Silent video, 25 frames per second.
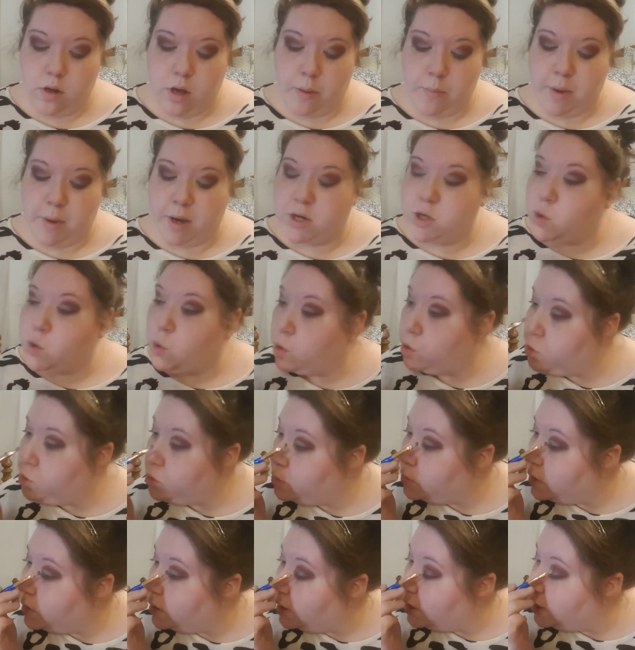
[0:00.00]
make sure
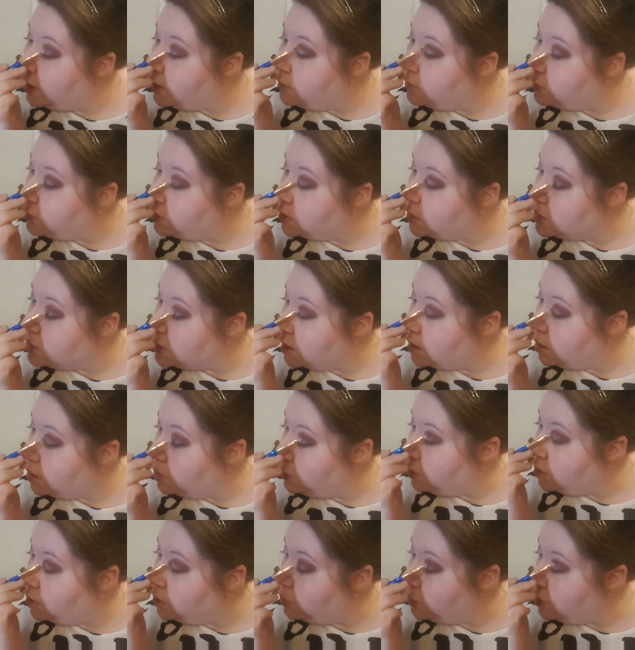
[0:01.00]
they're even, because I don't
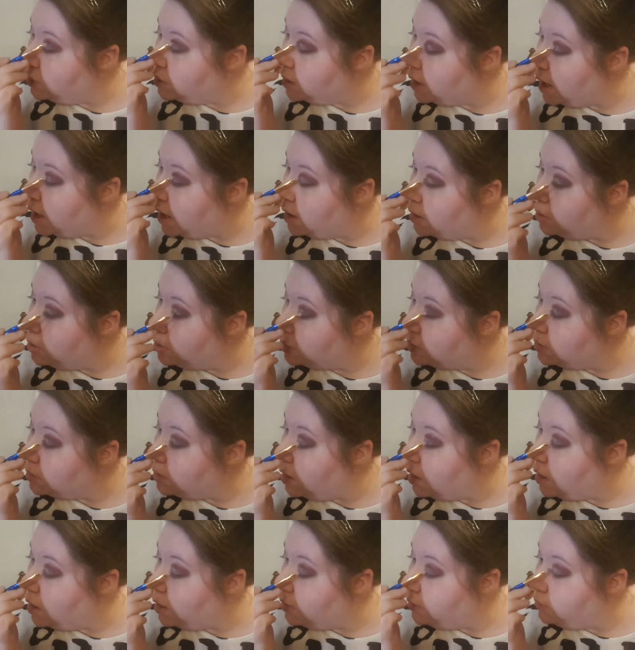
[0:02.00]
want one eye looking
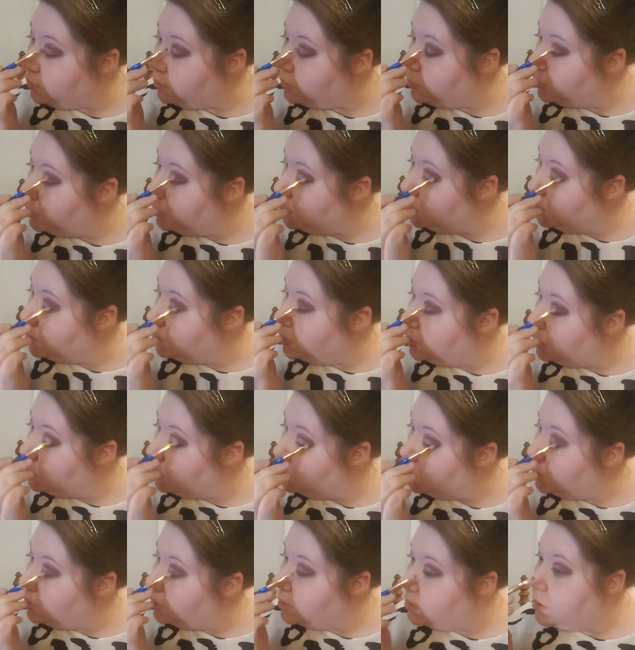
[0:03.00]
off.
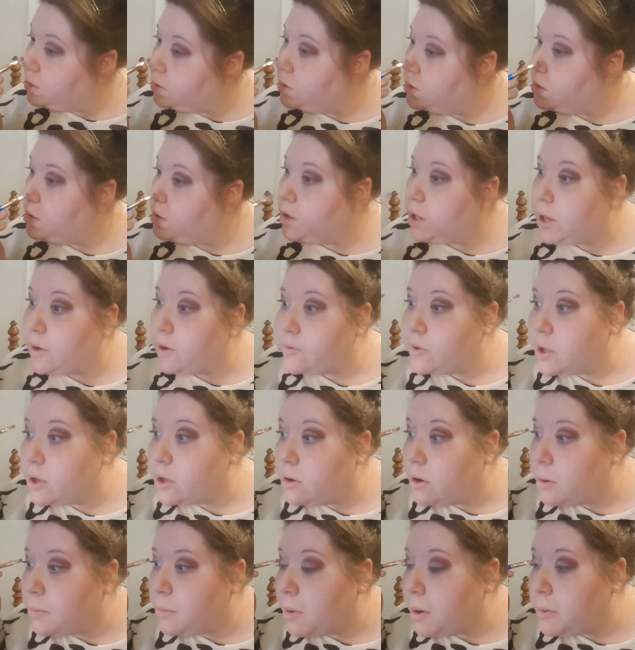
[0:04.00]
Even
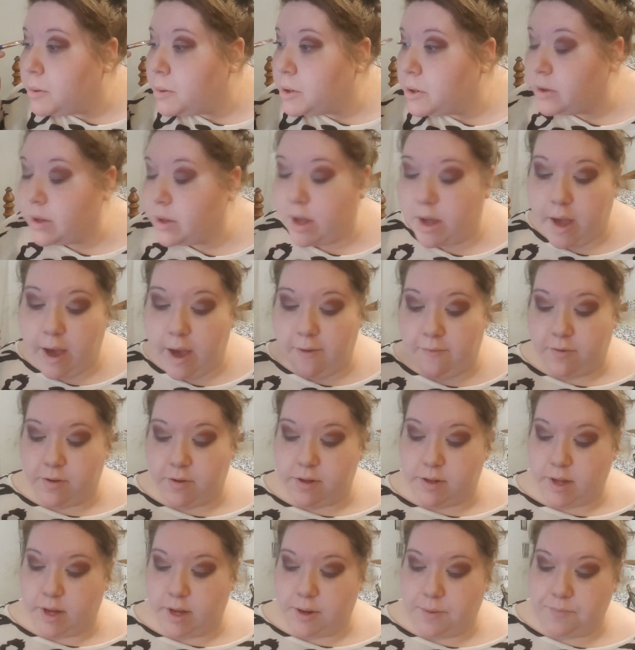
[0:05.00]
though I probably do that half of
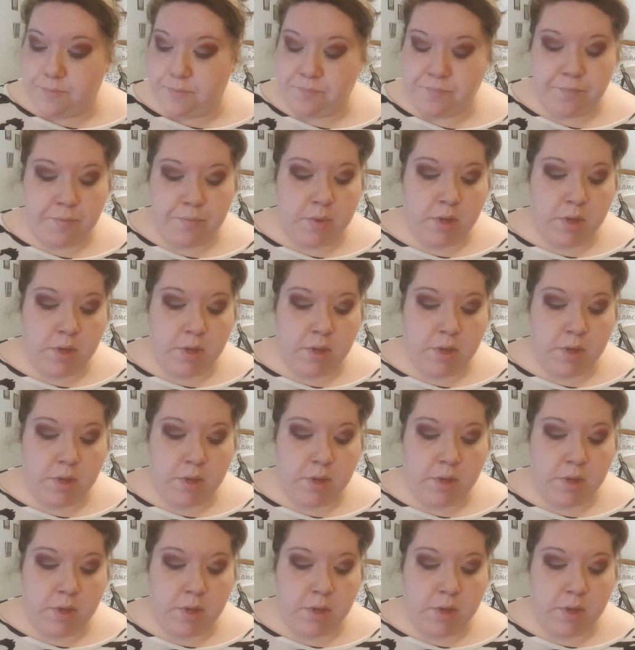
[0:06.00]
the time.